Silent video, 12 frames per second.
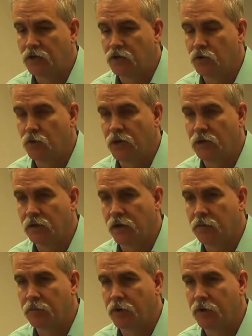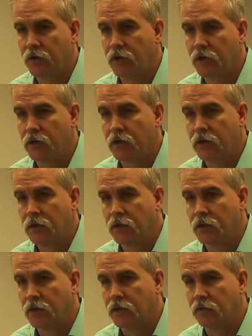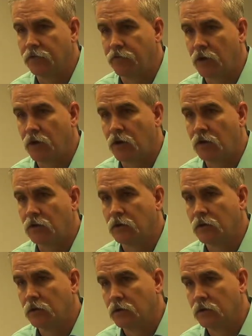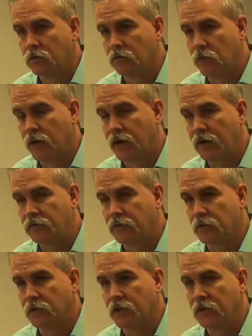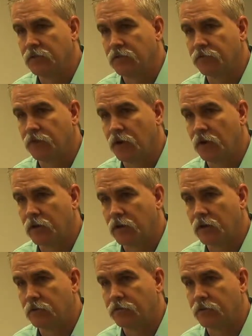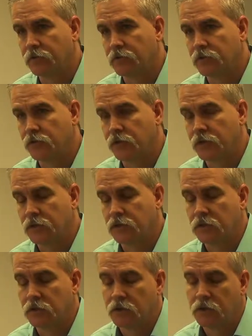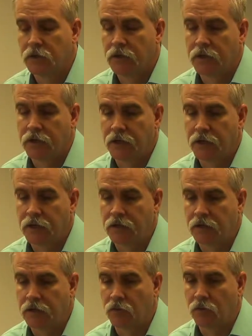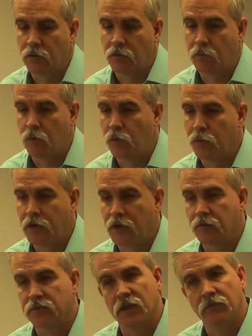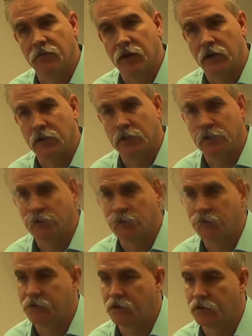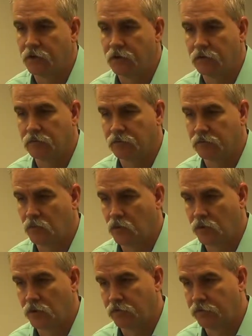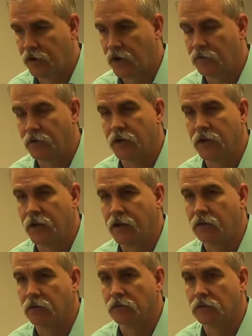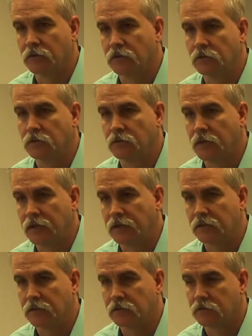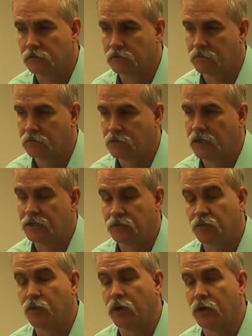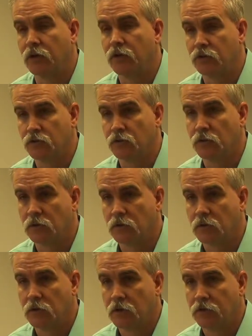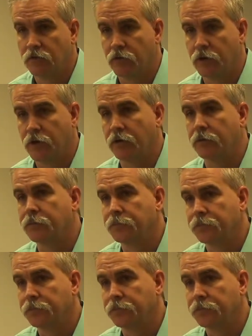a 2-week time period in the fall, right after the leaves have fallen off of the trees, and that we'll pick up some fires. If they're more than 5 or 10 acres, that's pretty unusual for here.